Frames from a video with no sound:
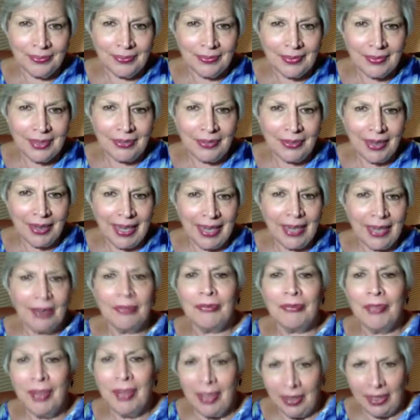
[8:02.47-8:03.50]
If I get a
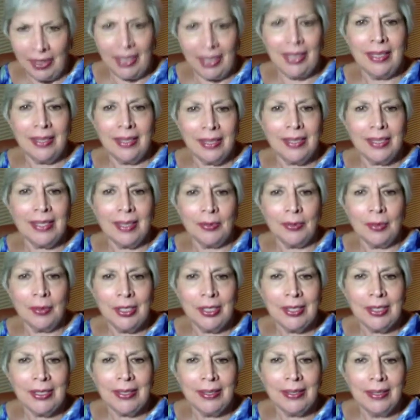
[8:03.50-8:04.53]
feeling that
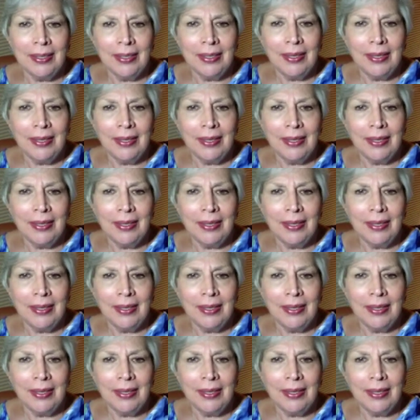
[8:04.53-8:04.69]
someone's